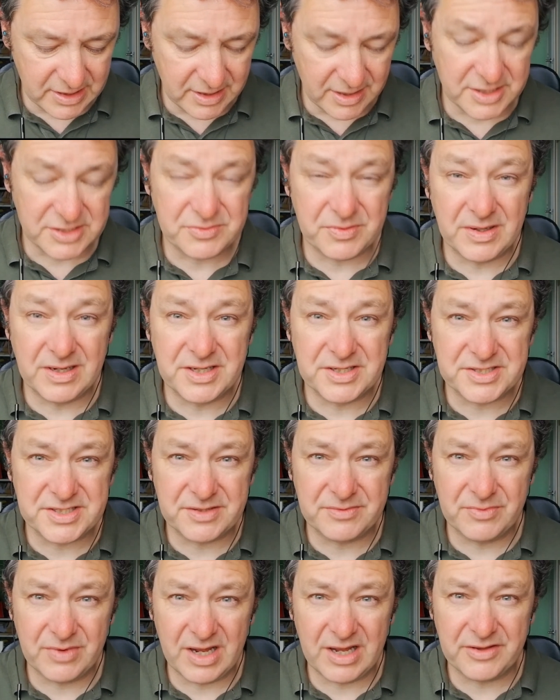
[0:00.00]
as well as
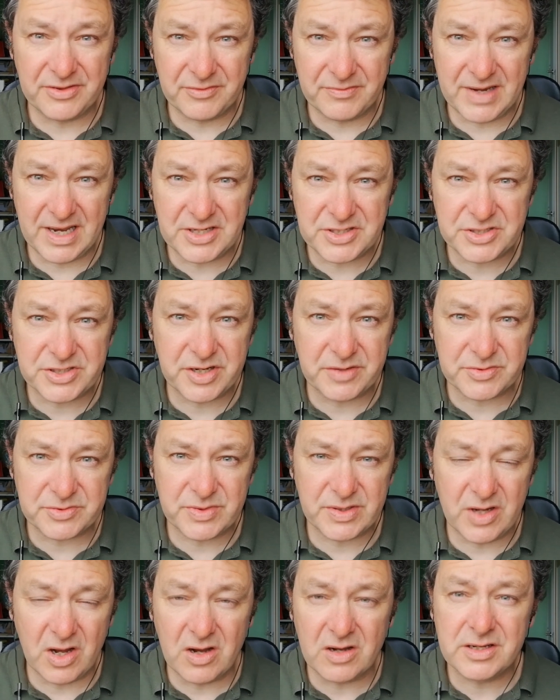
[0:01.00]
the relationships
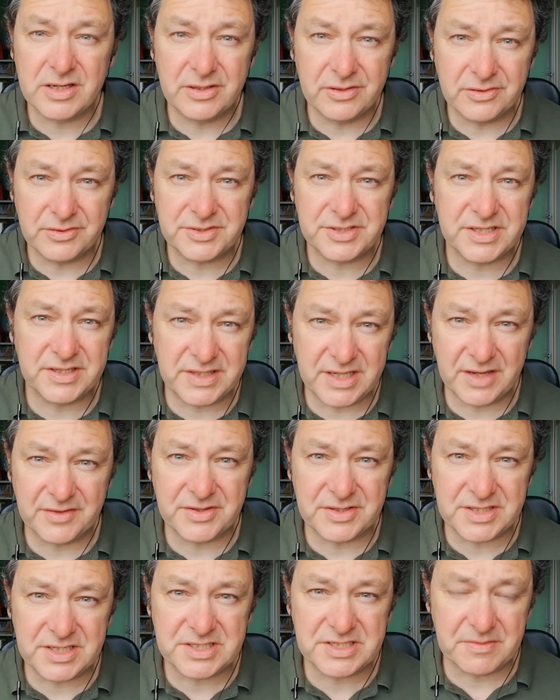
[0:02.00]
between archaeology and the other
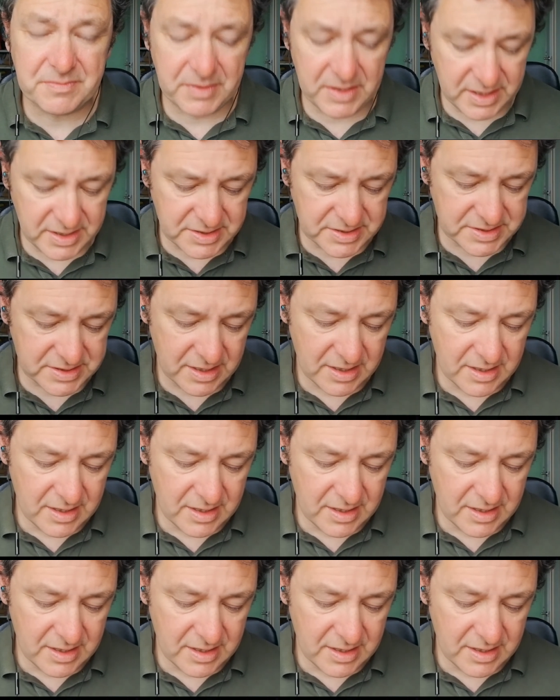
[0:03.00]
disciplines.